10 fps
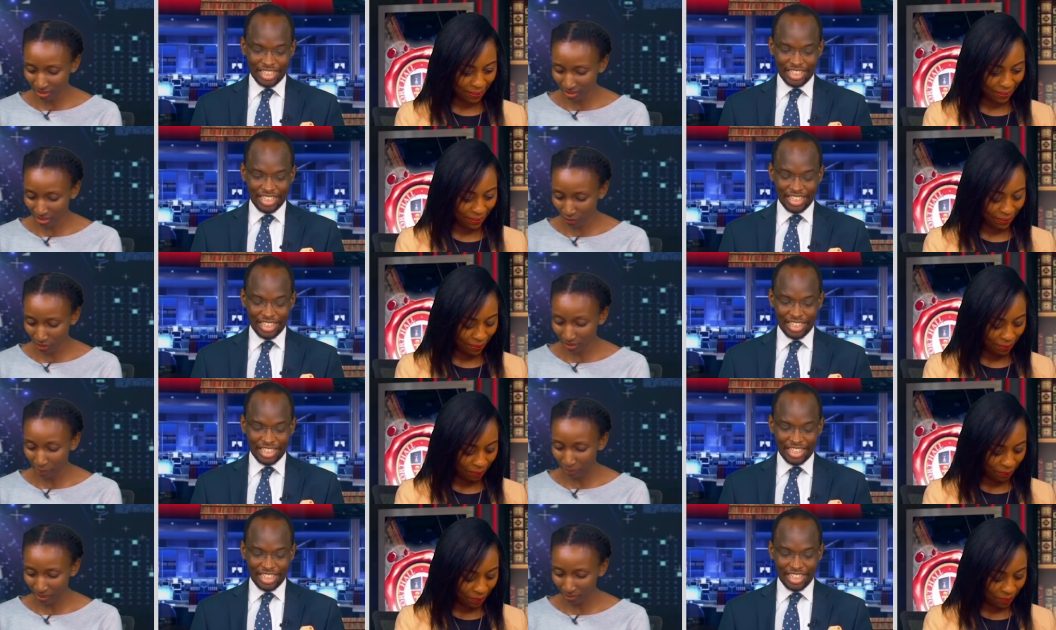Speaker 1: stick, it's actually
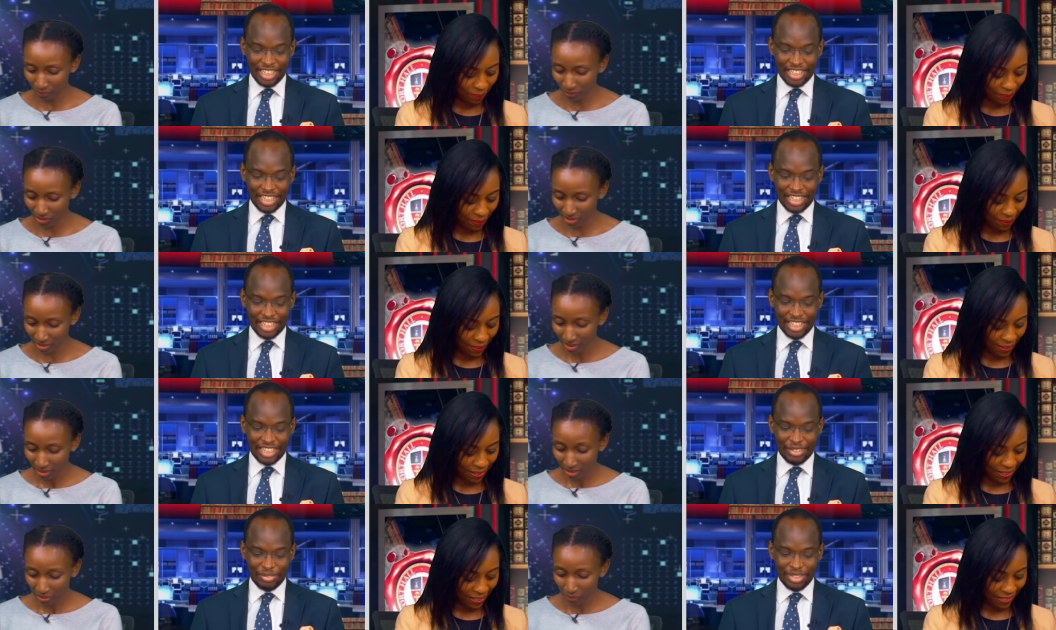the pen, which exactly.
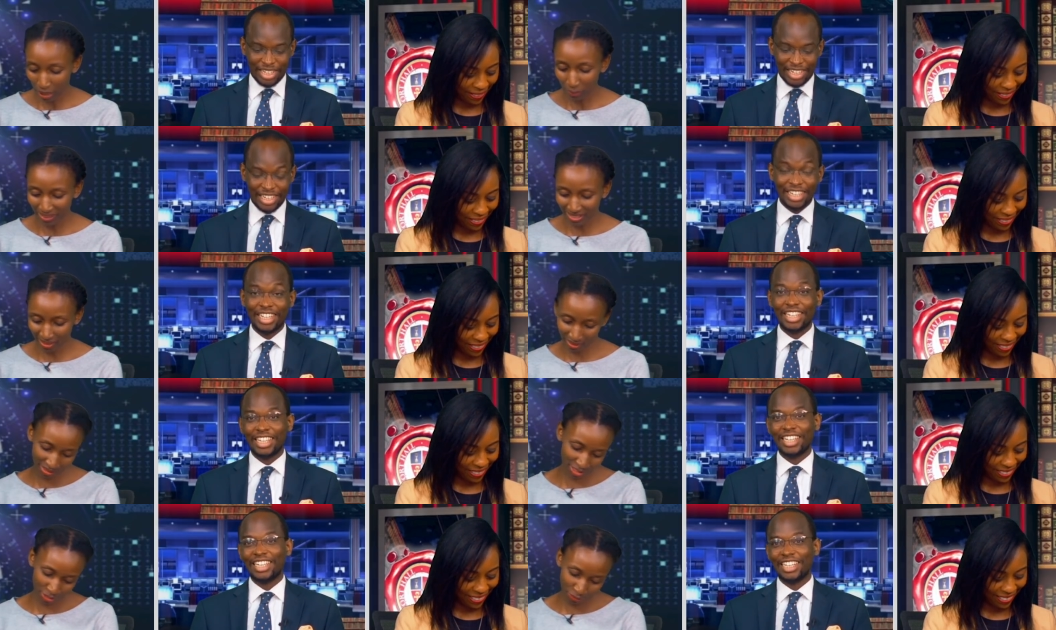is now mightier
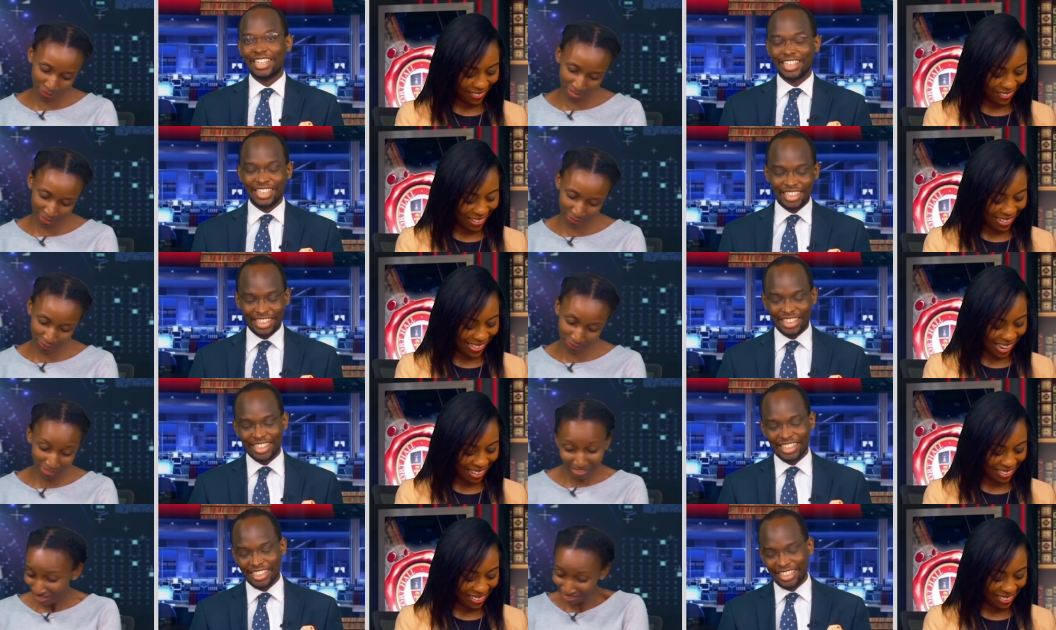than the sword. so